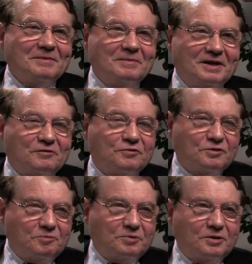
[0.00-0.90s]
But
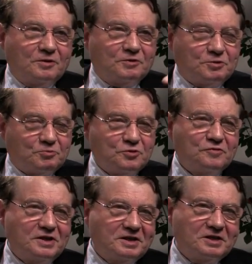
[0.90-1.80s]
for
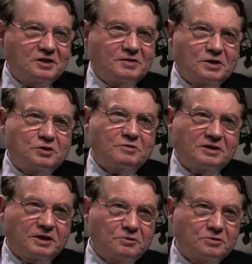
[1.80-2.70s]
proving this virus
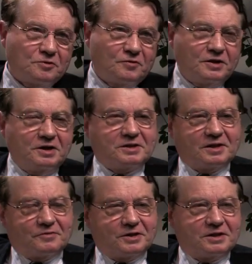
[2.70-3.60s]
was the cause of AIDS,
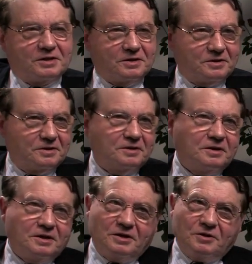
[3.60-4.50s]
I think
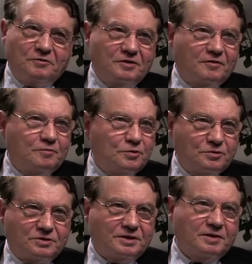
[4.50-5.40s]
we have
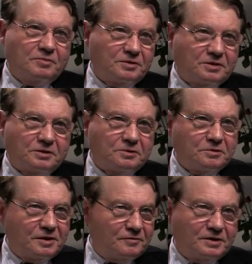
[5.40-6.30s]
both an important
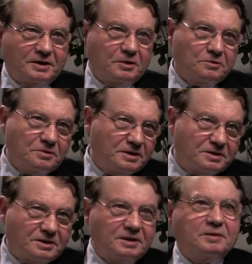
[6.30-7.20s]
role. I think Gallo
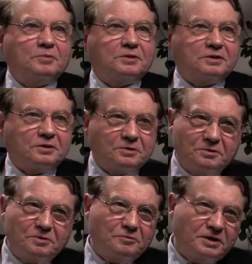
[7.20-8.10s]
has an important
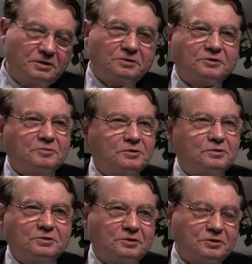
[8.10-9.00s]
role. We had some
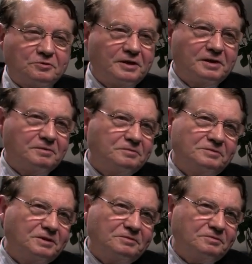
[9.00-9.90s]
roles as well.
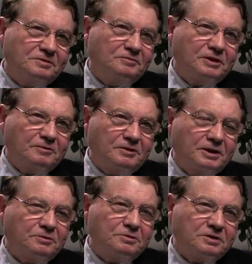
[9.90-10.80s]
That's what
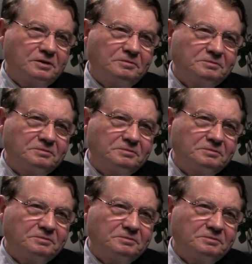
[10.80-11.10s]
I could say.